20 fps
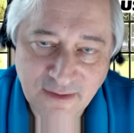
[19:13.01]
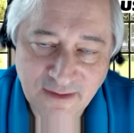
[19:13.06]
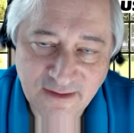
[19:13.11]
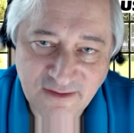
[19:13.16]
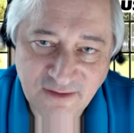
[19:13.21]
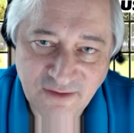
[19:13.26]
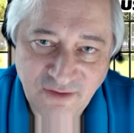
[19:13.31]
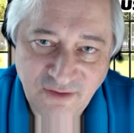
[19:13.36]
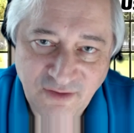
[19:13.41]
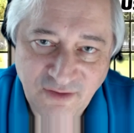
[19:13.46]

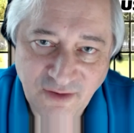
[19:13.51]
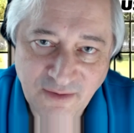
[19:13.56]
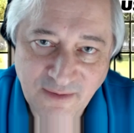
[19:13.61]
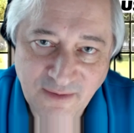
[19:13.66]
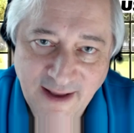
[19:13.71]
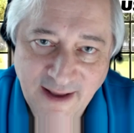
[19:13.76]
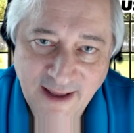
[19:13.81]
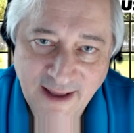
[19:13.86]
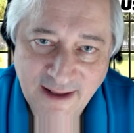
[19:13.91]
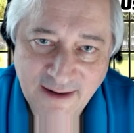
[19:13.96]
listened to
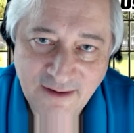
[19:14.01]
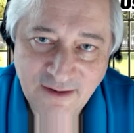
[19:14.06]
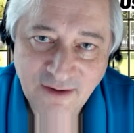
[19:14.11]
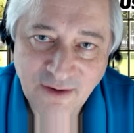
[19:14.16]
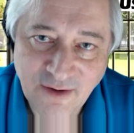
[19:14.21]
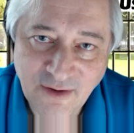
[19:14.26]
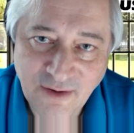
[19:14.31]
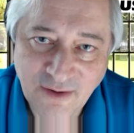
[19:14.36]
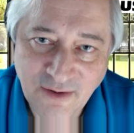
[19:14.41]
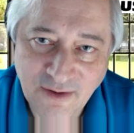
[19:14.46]
and
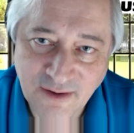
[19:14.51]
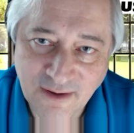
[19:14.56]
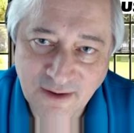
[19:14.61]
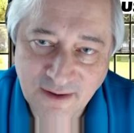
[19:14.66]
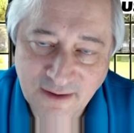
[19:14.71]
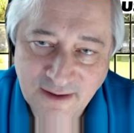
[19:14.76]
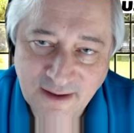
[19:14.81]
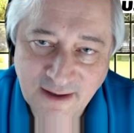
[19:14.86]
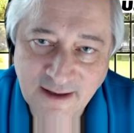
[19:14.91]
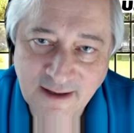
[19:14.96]
heard.